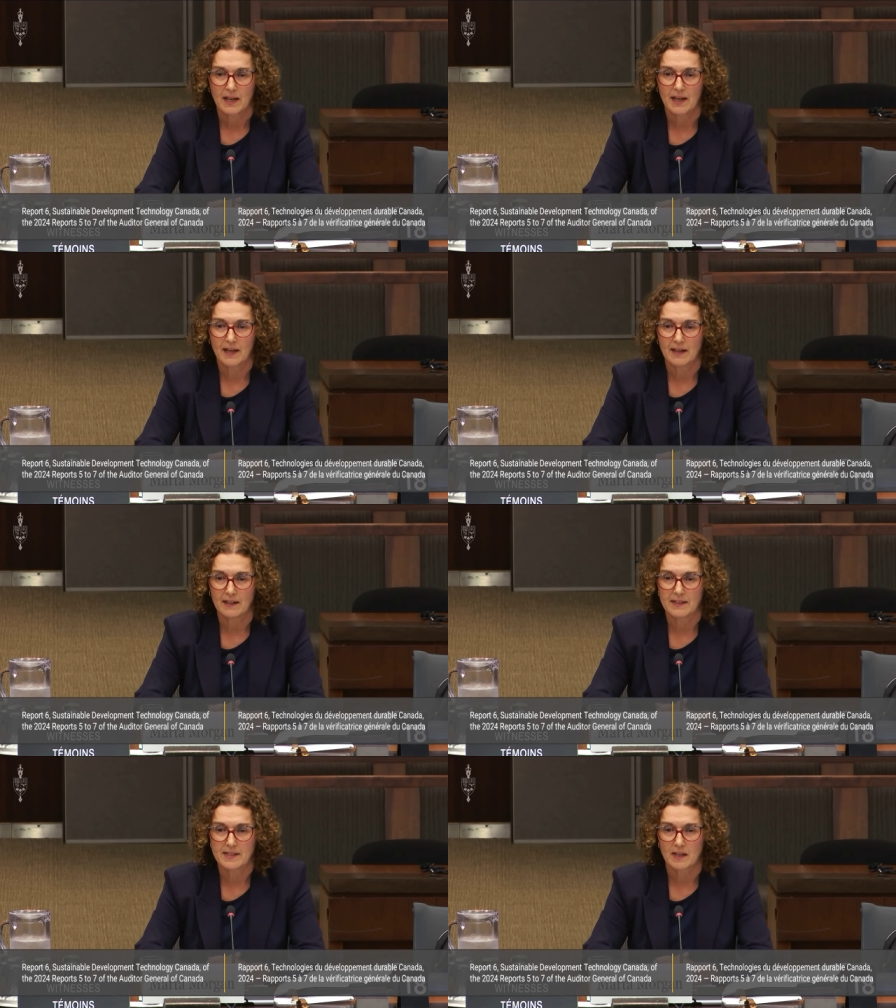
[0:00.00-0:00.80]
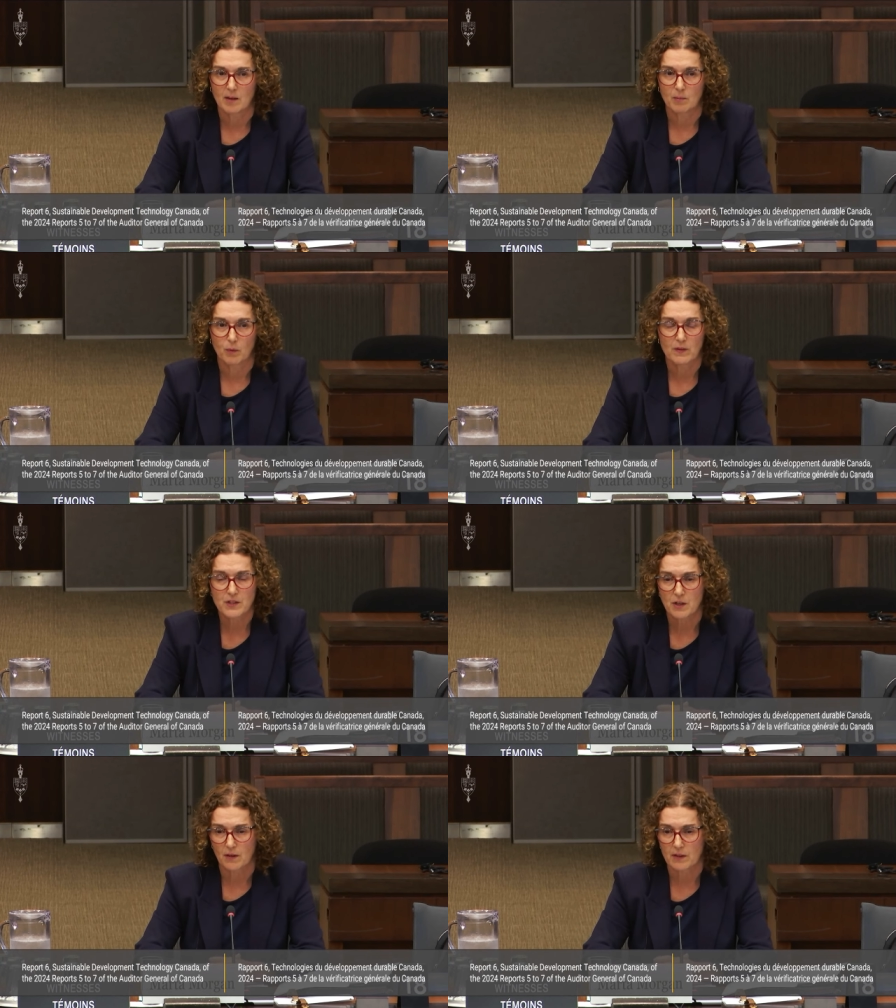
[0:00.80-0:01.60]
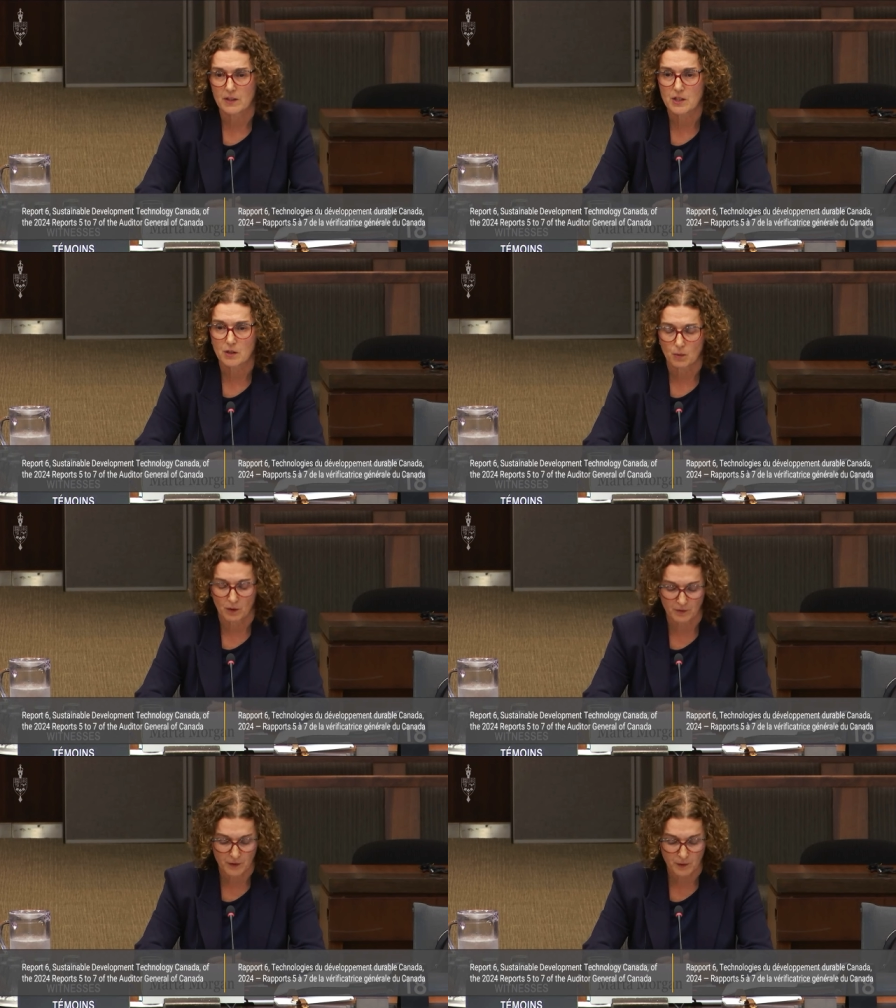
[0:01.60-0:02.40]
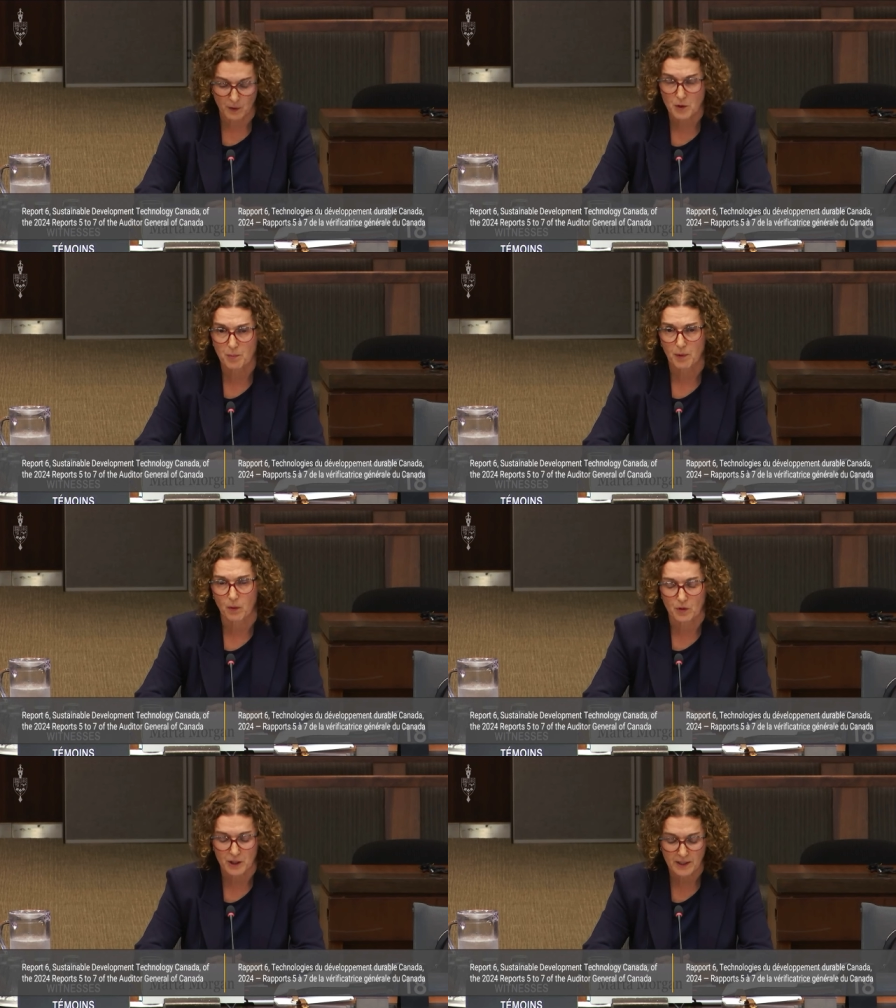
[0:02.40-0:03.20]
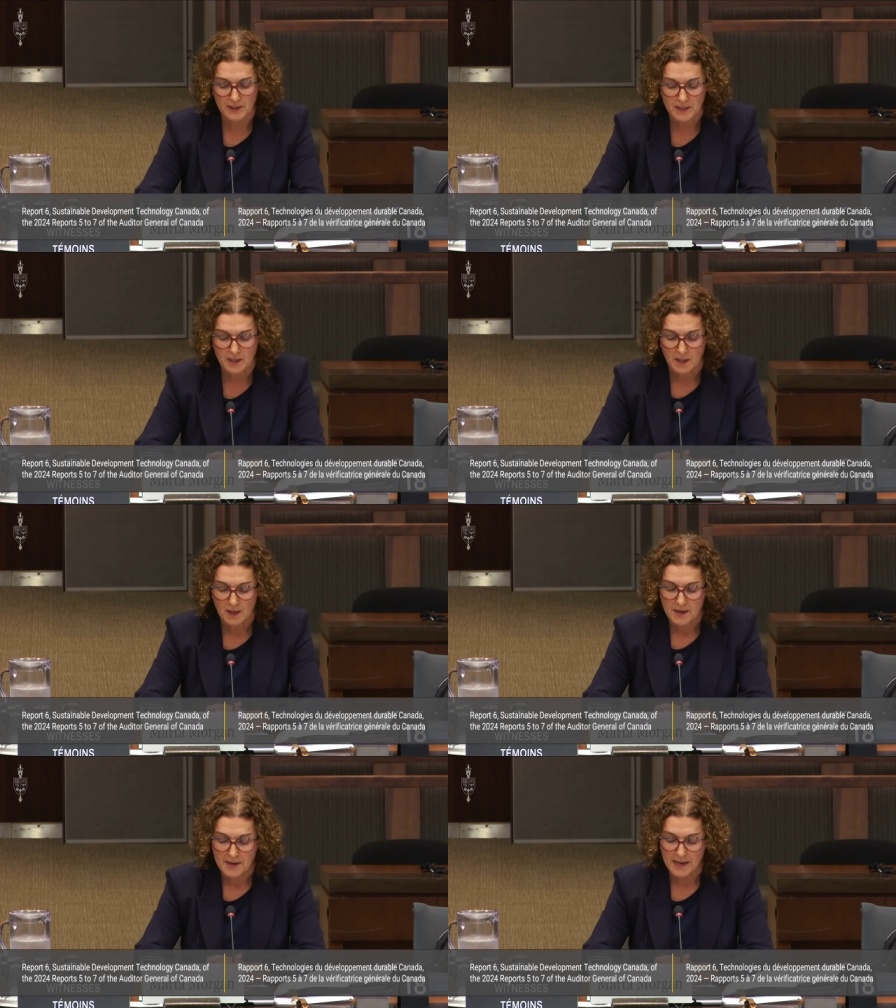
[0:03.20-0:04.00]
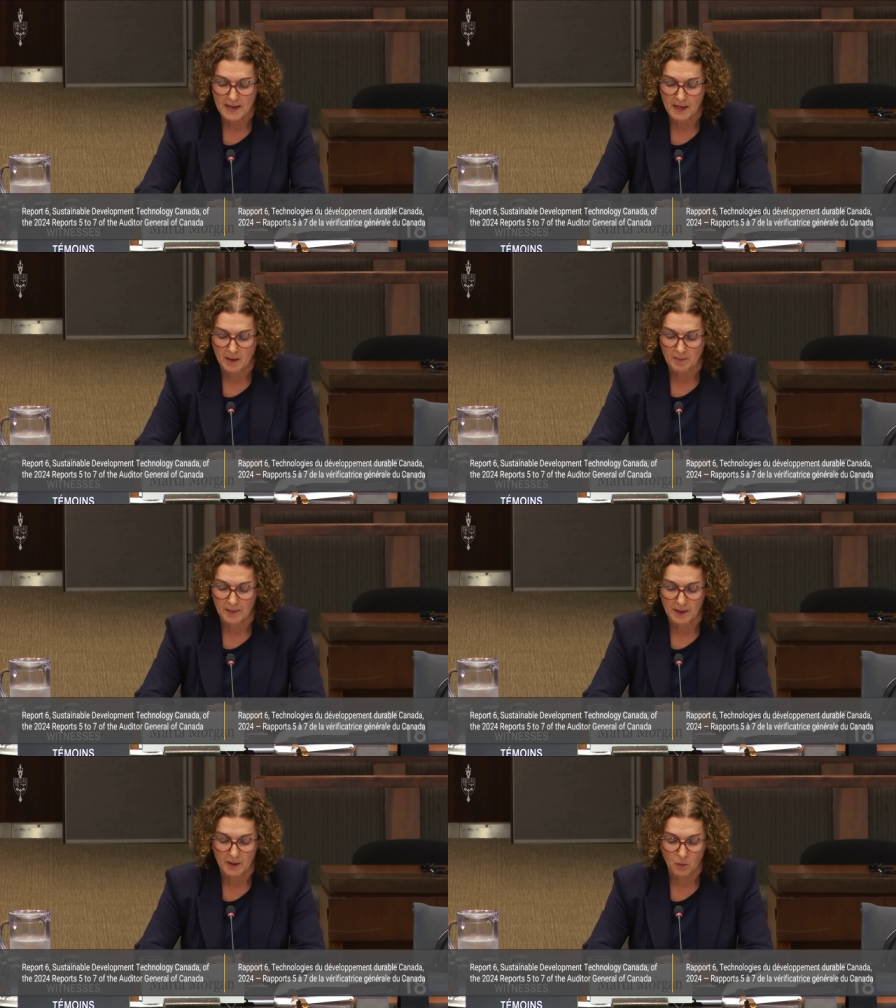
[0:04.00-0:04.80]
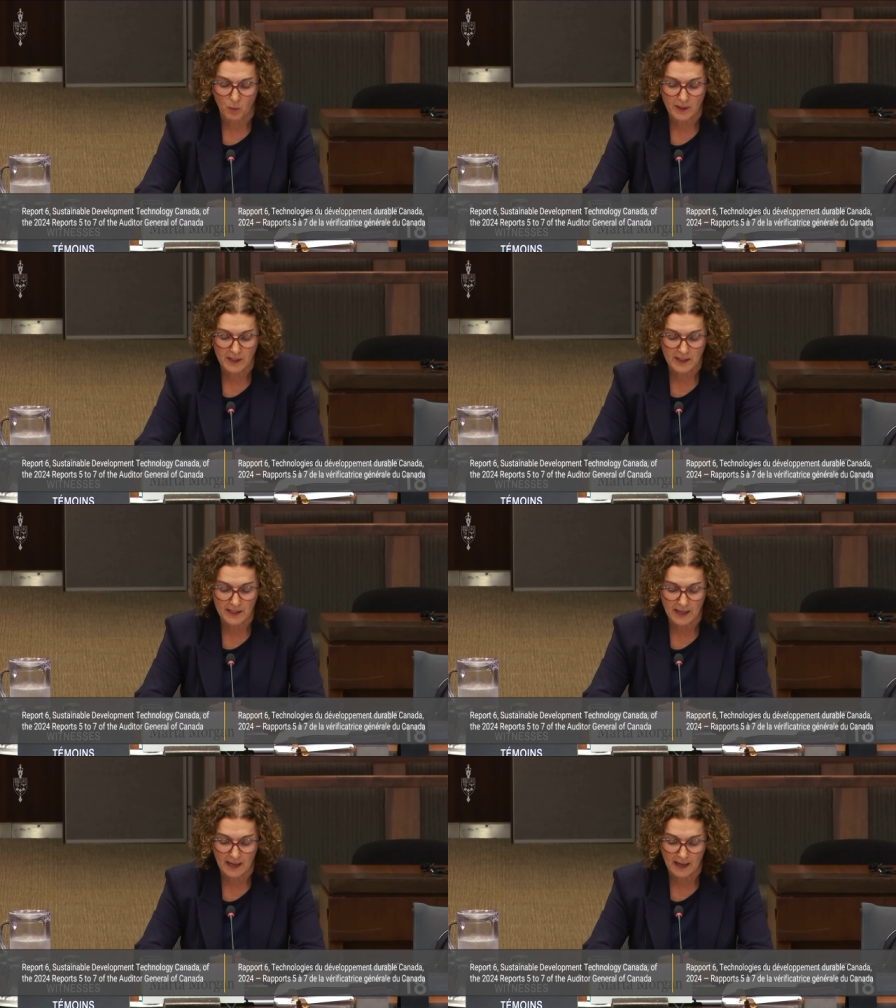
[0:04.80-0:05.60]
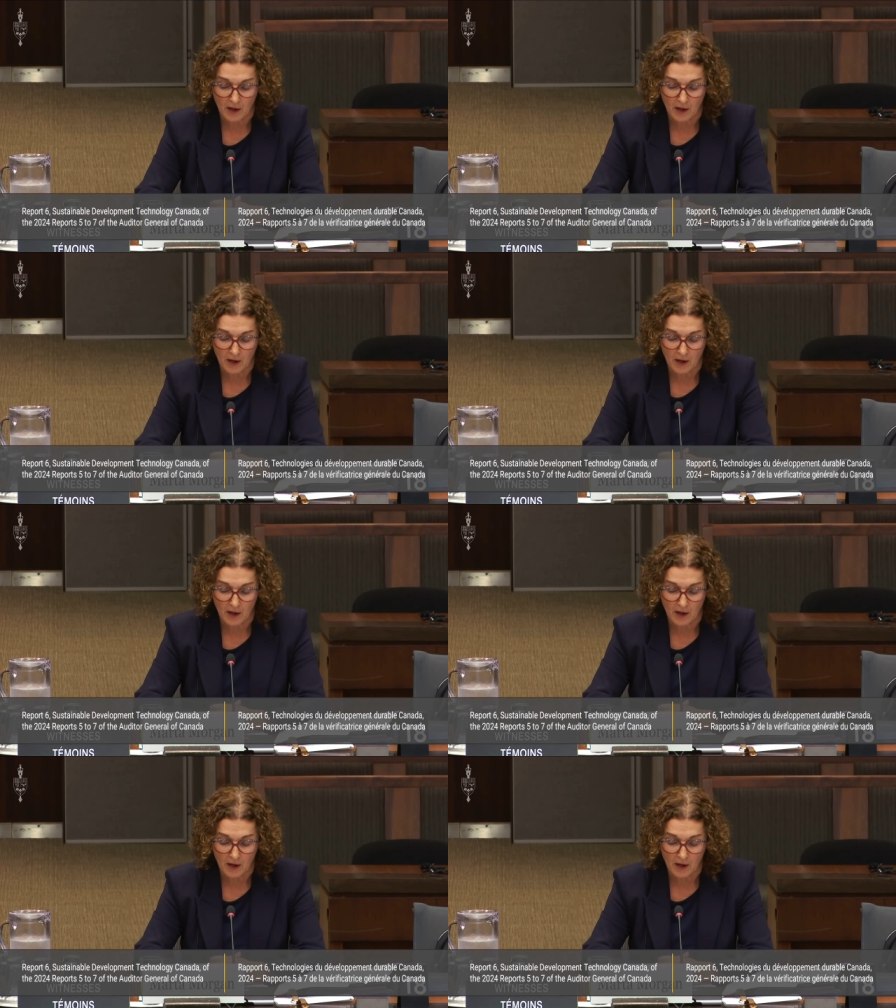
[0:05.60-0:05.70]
and um, we've started to review those projects. Um, we